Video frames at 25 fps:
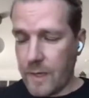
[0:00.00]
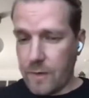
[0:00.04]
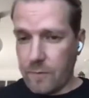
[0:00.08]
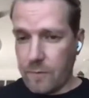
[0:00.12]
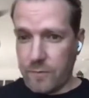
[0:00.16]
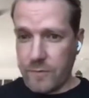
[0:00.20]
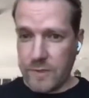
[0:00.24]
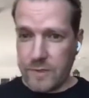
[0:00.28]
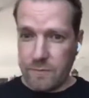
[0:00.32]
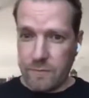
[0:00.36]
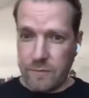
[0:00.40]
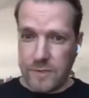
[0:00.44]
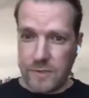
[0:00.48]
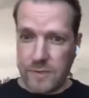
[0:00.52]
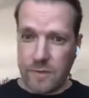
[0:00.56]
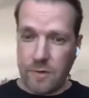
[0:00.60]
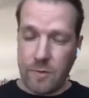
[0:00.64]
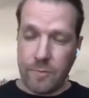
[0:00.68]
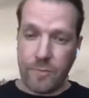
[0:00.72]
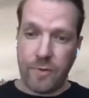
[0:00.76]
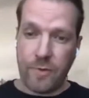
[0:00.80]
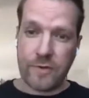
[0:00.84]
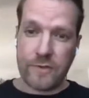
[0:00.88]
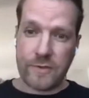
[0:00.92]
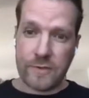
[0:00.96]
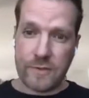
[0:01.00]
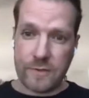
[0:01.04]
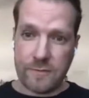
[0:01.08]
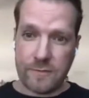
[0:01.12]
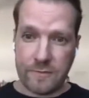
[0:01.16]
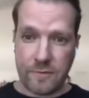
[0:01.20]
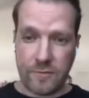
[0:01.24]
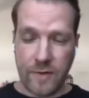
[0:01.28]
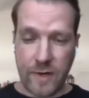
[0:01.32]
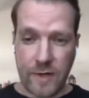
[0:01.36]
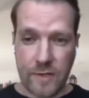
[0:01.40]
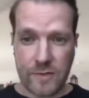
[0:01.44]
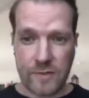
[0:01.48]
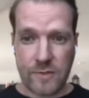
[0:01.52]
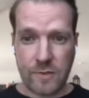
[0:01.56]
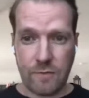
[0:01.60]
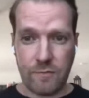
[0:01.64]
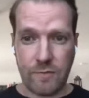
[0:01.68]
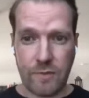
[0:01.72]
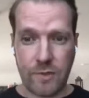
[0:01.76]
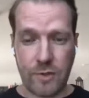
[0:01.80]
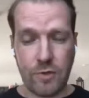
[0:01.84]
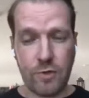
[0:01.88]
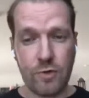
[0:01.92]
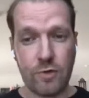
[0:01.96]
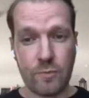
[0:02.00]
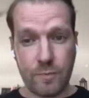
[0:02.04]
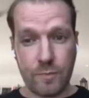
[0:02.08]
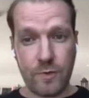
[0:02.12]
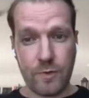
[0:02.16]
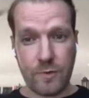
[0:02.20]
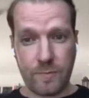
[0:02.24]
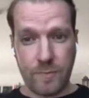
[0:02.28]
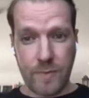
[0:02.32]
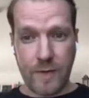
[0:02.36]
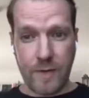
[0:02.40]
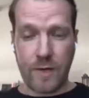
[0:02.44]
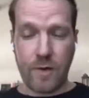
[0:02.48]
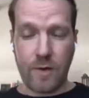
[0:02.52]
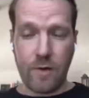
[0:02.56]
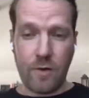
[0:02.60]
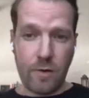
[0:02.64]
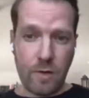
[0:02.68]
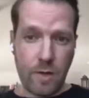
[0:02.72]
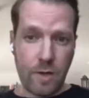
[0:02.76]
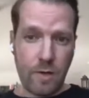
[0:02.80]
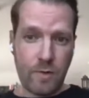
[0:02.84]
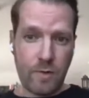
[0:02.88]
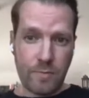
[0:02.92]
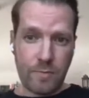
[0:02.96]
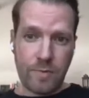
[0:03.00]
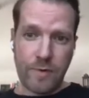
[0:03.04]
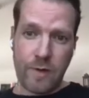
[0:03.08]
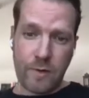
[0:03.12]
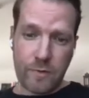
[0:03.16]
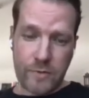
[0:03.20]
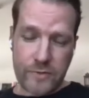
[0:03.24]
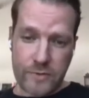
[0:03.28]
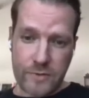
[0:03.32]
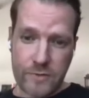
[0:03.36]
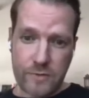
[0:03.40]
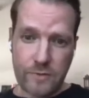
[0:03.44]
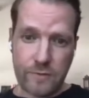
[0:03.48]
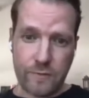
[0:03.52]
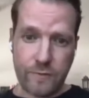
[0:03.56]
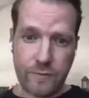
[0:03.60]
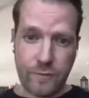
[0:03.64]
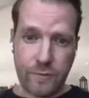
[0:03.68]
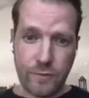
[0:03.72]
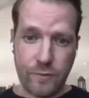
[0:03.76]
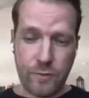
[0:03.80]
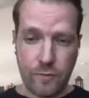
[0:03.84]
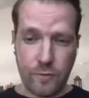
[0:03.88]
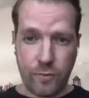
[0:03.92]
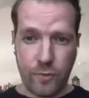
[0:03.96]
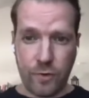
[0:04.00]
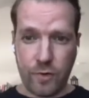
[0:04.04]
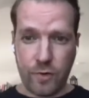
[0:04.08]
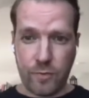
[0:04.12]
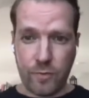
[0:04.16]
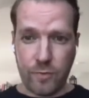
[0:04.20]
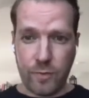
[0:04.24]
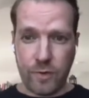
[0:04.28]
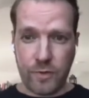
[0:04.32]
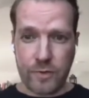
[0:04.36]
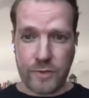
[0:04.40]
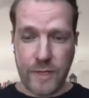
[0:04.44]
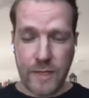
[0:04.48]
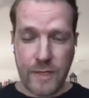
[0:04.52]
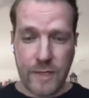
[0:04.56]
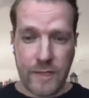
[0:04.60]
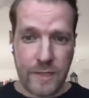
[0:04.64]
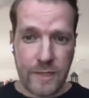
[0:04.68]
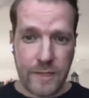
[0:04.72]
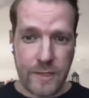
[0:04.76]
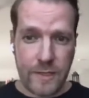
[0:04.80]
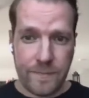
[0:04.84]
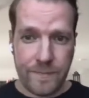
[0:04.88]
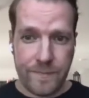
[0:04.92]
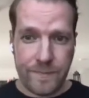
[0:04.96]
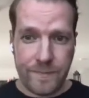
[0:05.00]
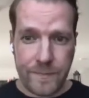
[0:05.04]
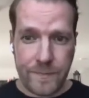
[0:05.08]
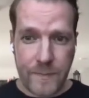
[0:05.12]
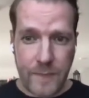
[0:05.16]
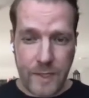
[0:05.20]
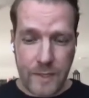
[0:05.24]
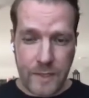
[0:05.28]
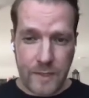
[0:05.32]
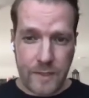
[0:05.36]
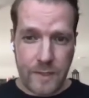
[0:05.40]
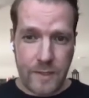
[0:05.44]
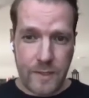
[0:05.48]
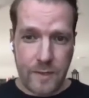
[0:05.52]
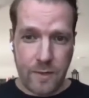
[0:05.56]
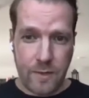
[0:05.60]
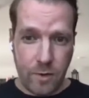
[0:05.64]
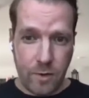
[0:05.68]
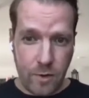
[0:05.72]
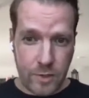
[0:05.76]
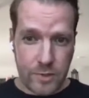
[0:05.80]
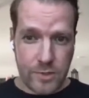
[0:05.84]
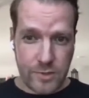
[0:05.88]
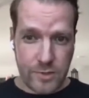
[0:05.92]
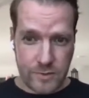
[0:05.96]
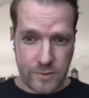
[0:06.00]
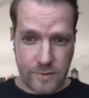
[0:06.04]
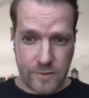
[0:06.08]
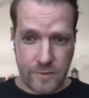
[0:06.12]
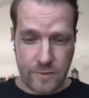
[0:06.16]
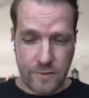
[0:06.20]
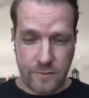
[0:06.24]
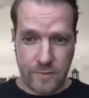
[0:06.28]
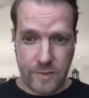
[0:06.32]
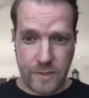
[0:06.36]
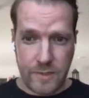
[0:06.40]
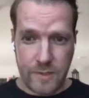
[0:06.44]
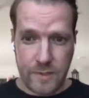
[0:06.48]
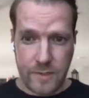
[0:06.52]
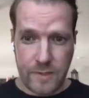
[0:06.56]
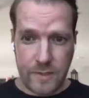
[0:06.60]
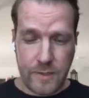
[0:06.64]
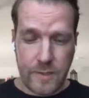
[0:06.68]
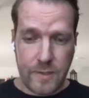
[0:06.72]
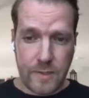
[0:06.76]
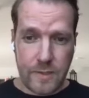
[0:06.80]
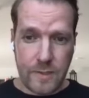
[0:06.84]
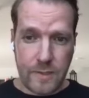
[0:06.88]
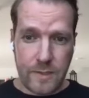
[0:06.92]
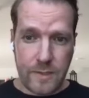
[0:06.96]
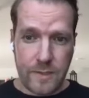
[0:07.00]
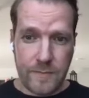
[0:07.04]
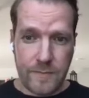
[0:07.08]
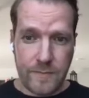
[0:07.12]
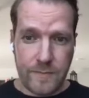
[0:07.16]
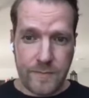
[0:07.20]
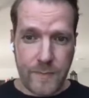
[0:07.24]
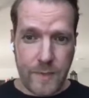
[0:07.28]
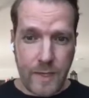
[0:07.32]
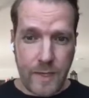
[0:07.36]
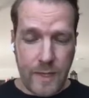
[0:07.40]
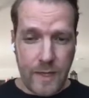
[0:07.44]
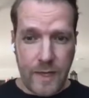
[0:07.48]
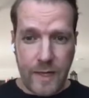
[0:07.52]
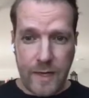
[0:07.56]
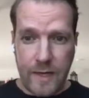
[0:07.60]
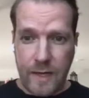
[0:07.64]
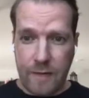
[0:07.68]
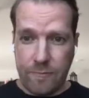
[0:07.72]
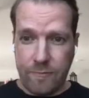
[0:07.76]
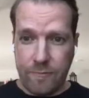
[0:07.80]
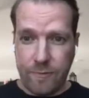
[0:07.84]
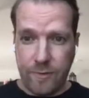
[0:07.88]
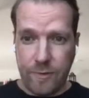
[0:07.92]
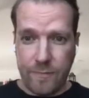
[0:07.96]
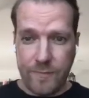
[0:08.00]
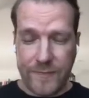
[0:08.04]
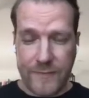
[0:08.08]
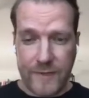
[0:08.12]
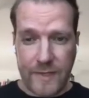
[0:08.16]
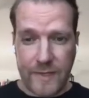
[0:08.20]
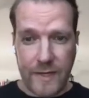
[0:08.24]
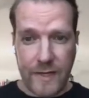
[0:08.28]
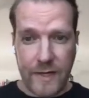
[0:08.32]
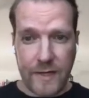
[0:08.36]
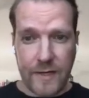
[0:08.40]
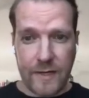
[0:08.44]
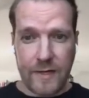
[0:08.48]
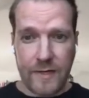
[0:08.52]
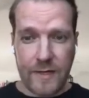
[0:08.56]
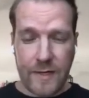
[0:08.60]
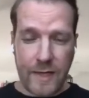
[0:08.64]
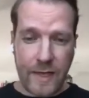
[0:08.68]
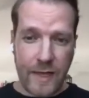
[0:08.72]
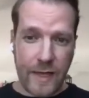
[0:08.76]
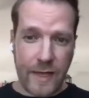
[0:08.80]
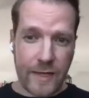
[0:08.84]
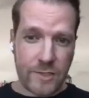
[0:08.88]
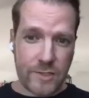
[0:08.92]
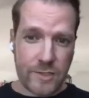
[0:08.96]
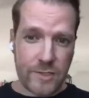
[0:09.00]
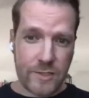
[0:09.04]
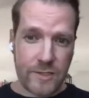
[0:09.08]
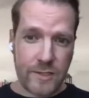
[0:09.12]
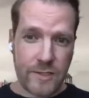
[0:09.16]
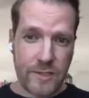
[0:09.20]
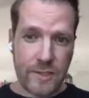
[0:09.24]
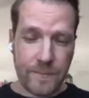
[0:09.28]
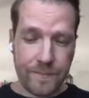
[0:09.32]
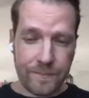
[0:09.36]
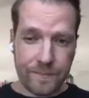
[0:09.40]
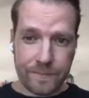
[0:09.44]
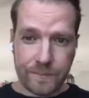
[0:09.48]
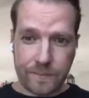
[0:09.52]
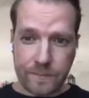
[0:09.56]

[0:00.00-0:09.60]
we saw a positive trend. So we could put back all our employees into full work mode in August already. And from there, actually,